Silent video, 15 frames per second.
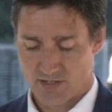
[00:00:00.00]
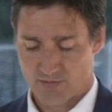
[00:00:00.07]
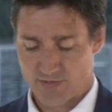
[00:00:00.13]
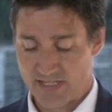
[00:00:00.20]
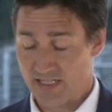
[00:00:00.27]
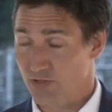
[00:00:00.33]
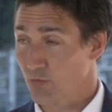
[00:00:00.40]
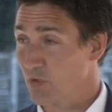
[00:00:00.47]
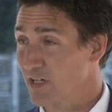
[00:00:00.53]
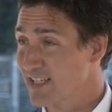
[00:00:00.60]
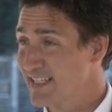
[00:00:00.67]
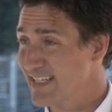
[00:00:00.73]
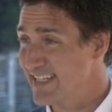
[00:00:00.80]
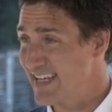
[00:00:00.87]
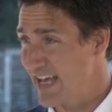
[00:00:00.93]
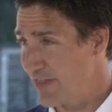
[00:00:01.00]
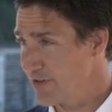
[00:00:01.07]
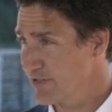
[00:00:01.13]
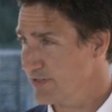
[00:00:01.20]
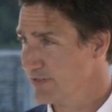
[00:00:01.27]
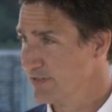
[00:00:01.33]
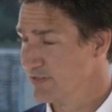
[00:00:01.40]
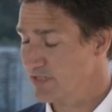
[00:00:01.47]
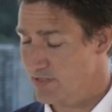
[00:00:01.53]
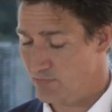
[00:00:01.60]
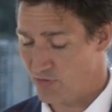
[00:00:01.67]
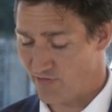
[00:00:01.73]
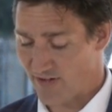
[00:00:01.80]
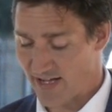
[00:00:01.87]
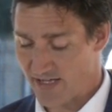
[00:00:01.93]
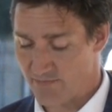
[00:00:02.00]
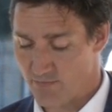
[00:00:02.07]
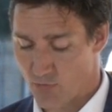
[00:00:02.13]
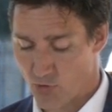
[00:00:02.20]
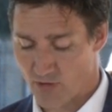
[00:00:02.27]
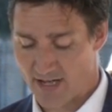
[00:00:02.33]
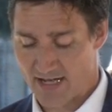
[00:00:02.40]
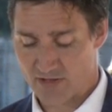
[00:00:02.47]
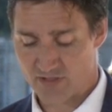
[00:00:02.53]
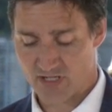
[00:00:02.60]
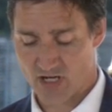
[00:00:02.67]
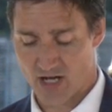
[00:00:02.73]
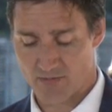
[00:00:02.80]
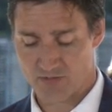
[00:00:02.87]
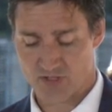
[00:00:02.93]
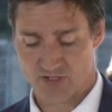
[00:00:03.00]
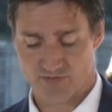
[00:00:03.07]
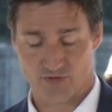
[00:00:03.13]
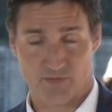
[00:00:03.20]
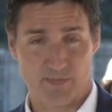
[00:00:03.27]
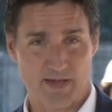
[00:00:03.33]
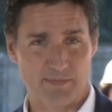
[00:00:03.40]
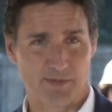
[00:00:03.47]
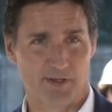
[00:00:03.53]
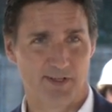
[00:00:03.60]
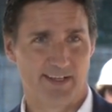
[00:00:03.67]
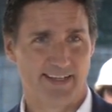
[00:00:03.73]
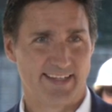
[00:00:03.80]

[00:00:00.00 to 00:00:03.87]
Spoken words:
We need to work together to provide more housing options for people,